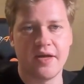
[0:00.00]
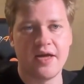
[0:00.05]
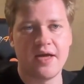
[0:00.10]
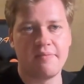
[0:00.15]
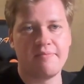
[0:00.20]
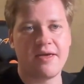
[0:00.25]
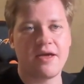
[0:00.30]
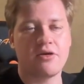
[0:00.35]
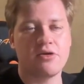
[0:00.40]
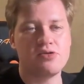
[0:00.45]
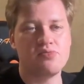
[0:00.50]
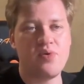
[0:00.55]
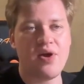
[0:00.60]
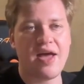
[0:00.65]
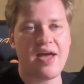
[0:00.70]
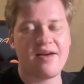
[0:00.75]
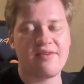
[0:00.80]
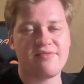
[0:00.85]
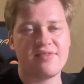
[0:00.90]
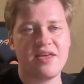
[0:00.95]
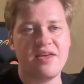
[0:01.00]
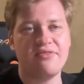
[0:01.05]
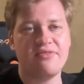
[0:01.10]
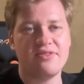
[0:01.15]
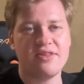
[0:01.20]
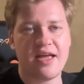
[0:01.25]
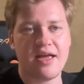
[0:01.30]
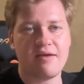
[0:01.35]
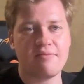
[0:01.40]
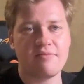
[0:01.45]
Because we have if
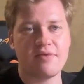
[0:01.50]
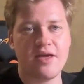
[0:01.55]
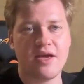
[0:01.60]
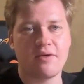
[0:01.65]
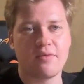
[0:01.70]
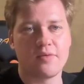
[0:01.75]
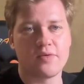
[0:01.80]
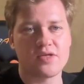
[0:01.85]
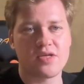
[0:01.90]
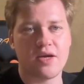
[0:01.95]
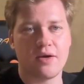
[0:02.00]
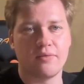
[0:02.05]
name equals